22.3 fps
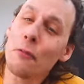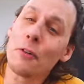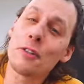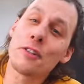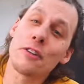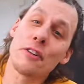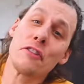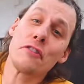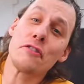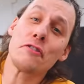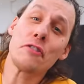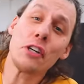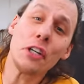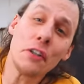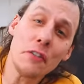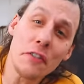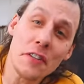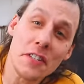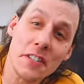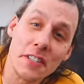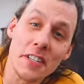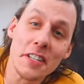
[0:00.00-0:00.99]
what sort of
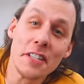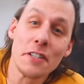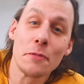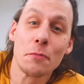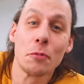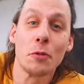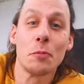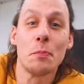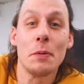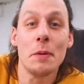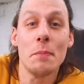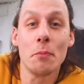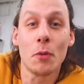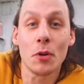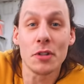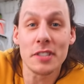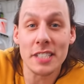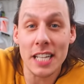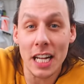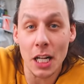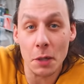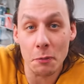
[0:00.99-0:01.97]
services would be
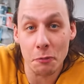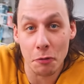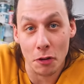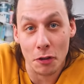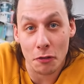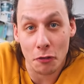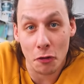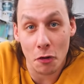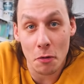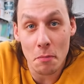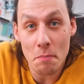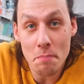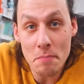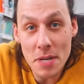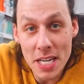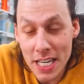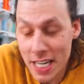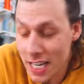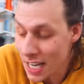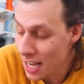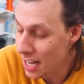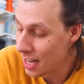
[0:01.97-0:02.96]
most helpful for
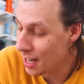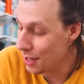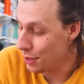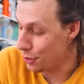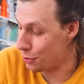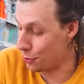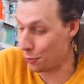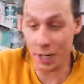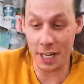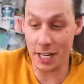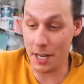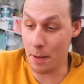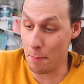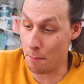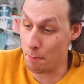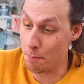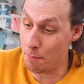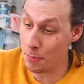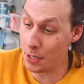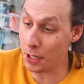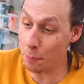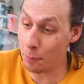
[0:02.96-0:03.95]
me to create a
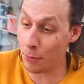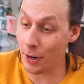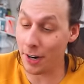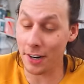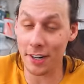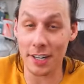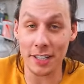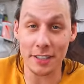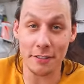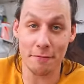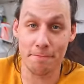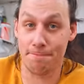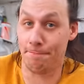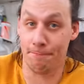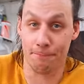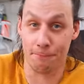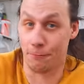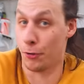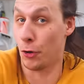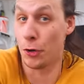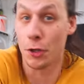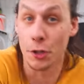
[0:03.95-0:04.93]
better product
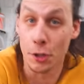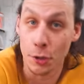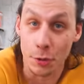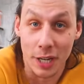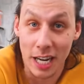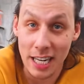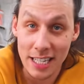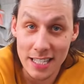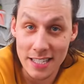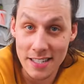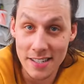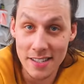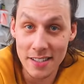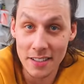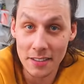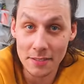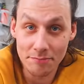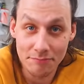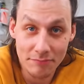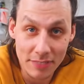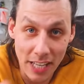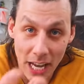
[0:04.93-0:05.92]
for you guys.
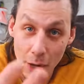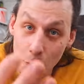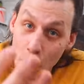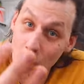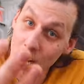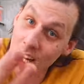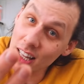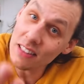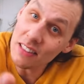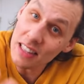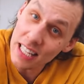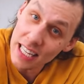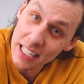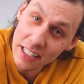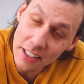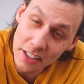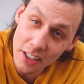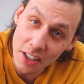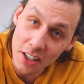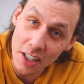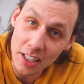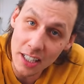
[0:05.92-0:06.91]
And what I landed
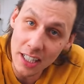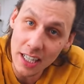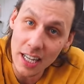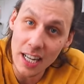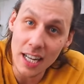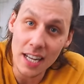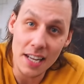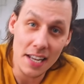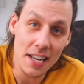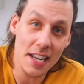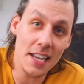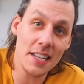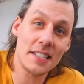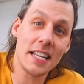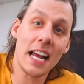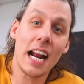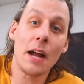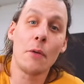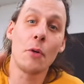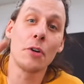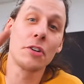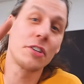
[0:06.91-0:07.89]
on is
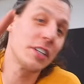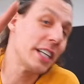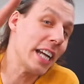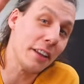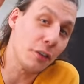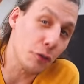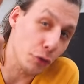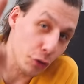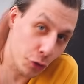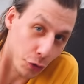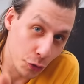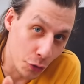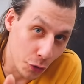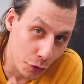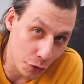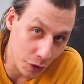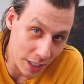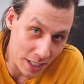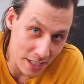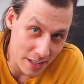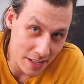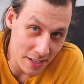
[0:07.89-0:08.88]
that I want to get two
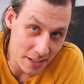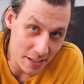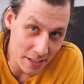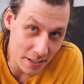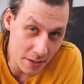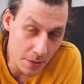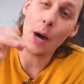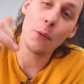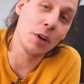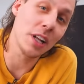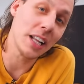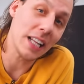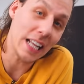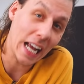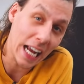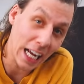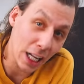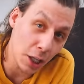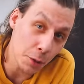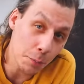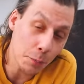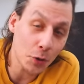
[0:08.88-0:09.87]
things. I wanted
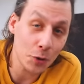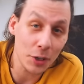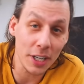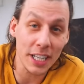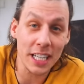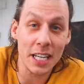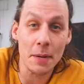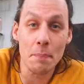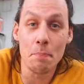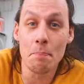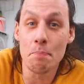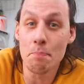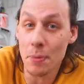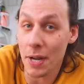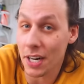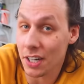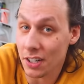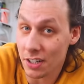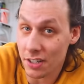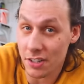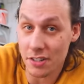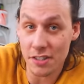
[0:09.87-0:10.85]
help creating a
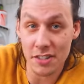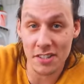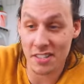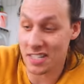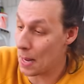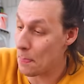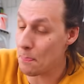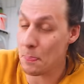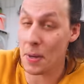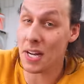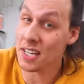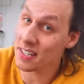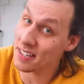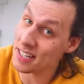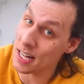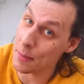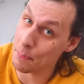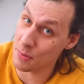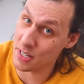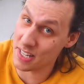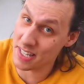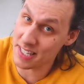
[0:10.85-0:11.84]
better
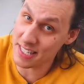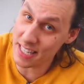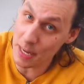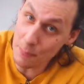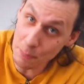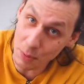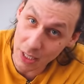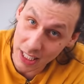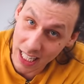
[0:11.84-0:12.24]
step-by-step -step assembly